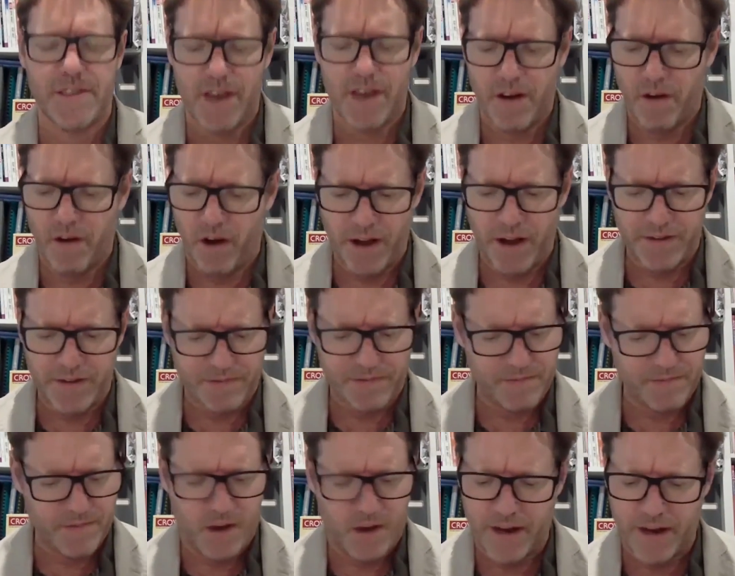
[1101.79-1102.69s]
So
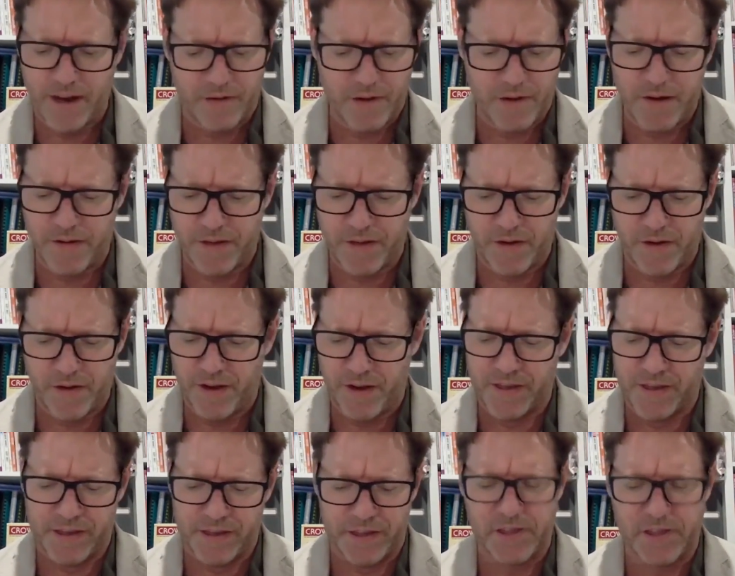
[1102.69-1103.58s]
I agree with you. I
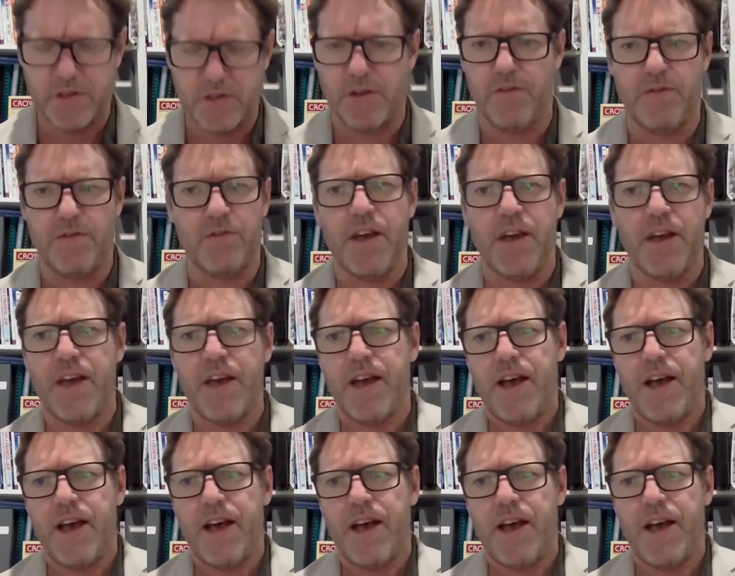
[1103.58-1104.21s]
think this sort of